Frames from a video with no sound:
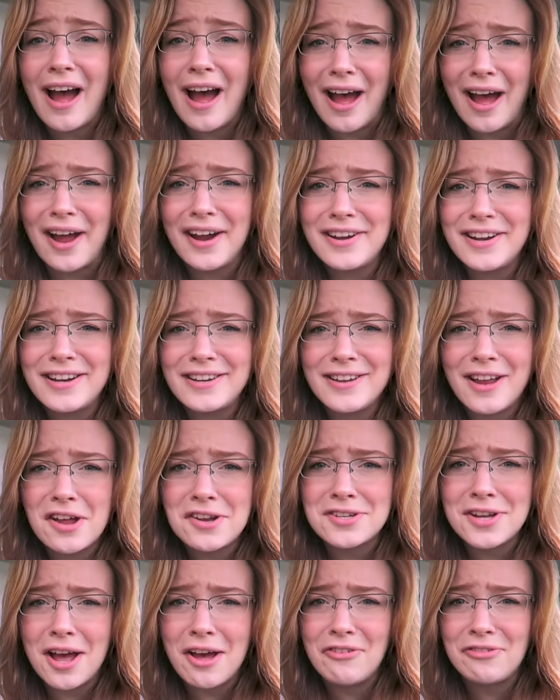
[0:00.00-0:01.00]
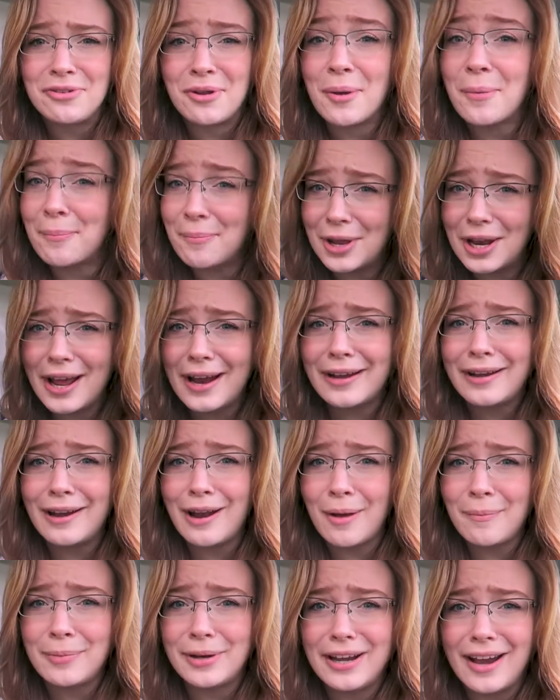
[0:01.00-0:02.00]
I get knocked down, but I get
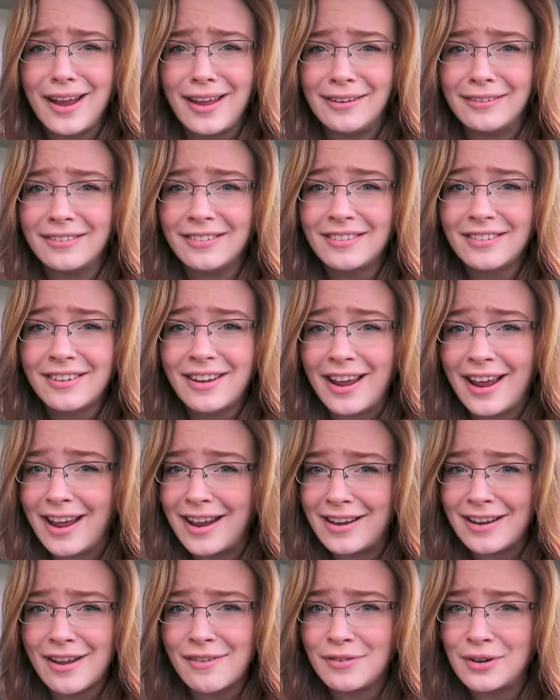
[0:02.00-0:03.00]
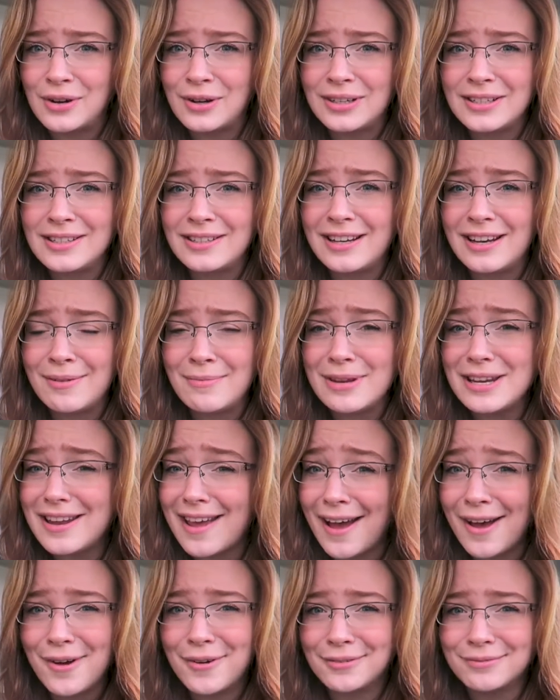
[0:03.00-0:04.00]
up again. Ain't never gonna get me
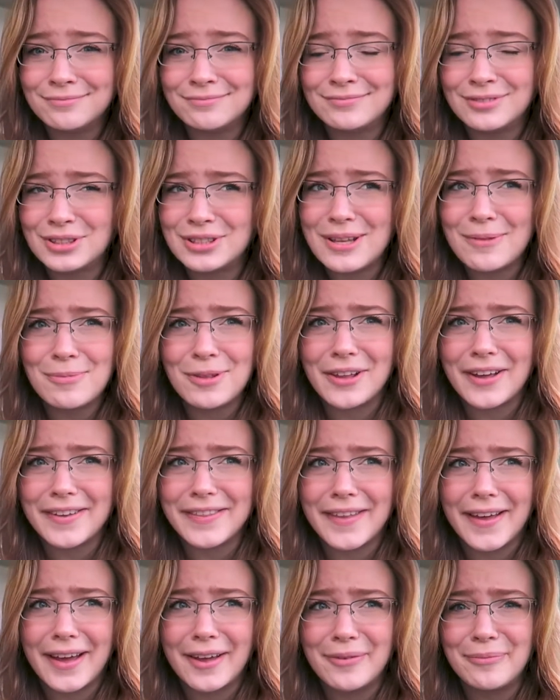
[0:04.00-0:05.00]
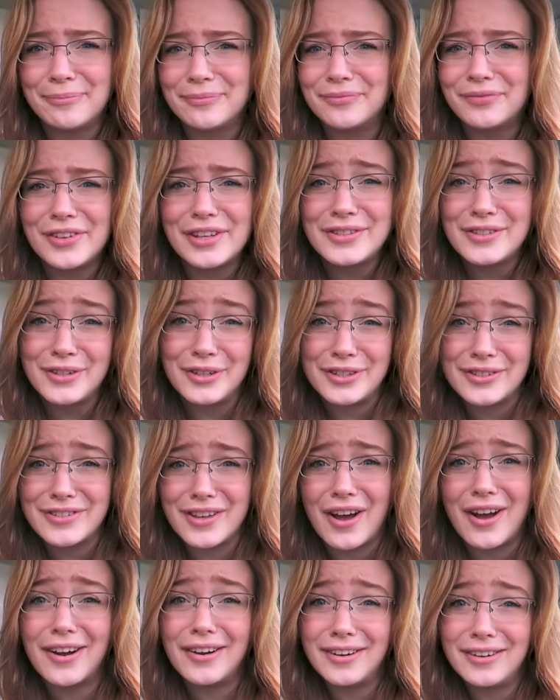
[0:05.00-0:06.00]
down. Something like that. It's a good
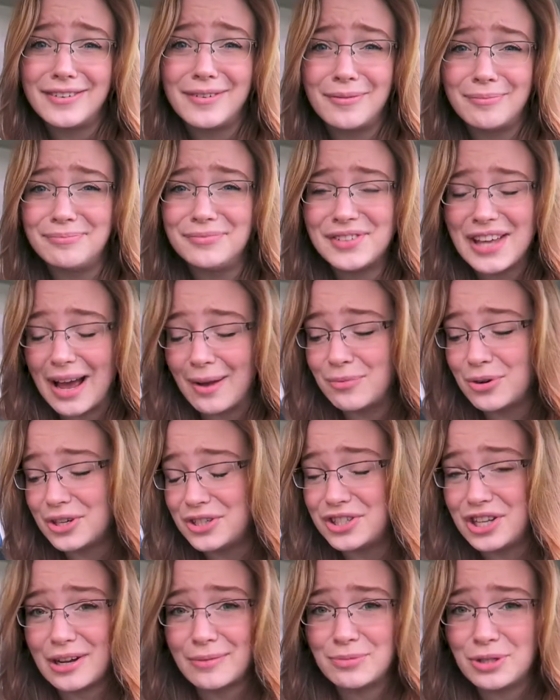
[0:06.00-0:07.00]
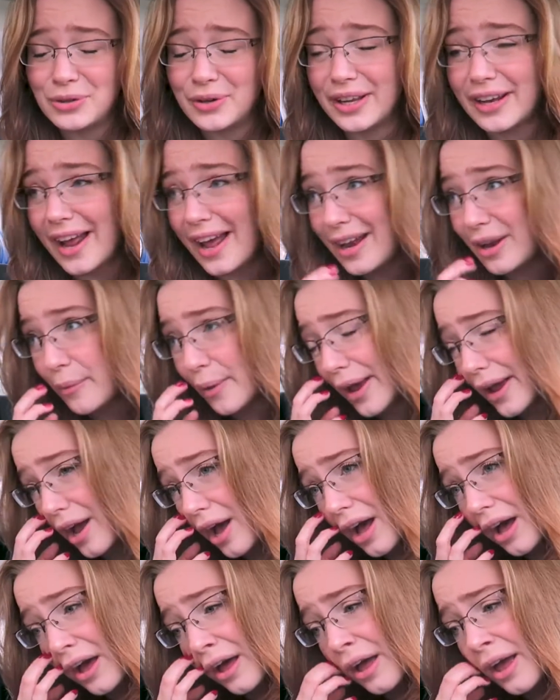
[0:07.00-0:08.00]
song. I'm gonna jam to it. Anyway,
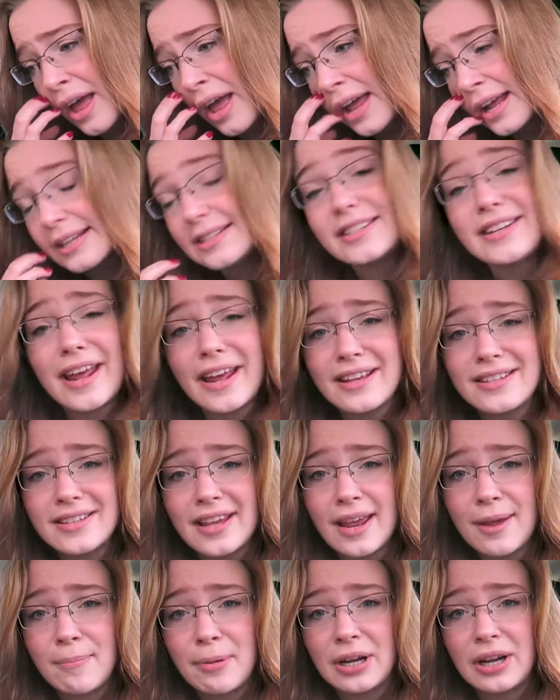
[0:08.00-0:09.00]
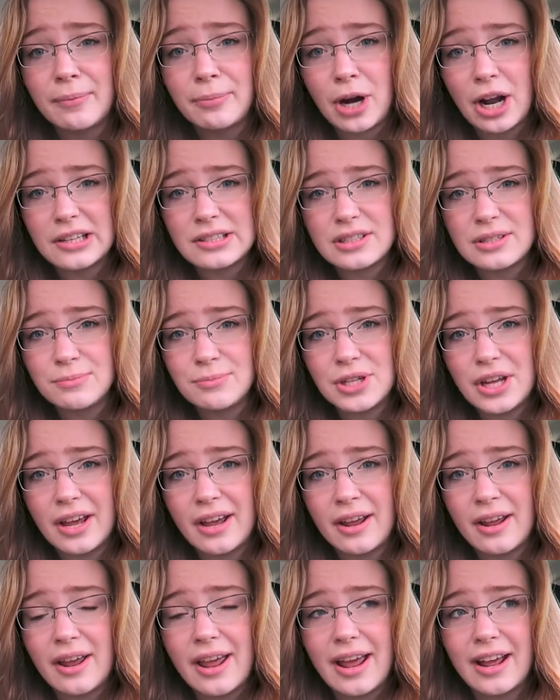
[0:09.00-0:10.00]
today is a pickup costume
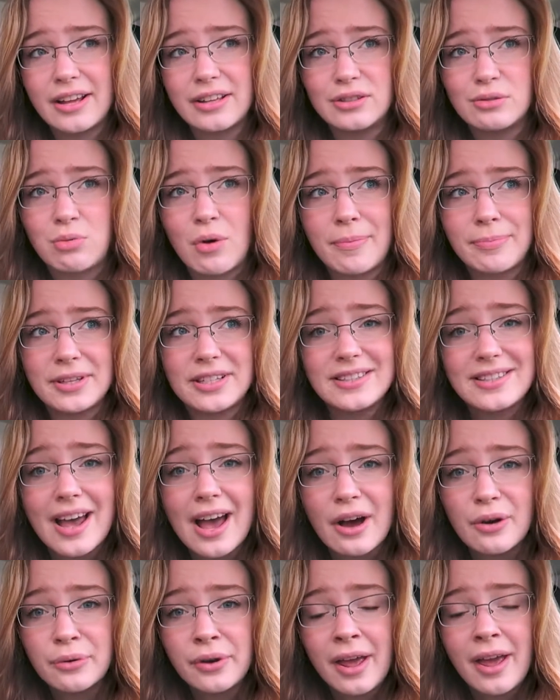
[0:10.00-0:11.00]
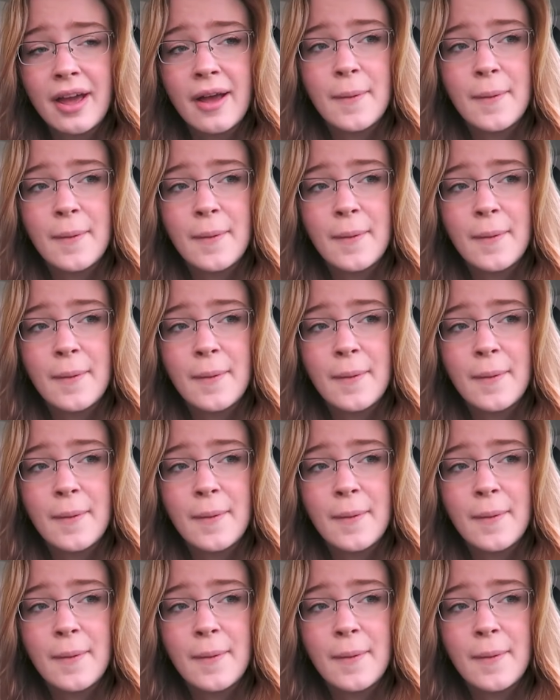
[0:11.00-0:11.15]
day and swap things out.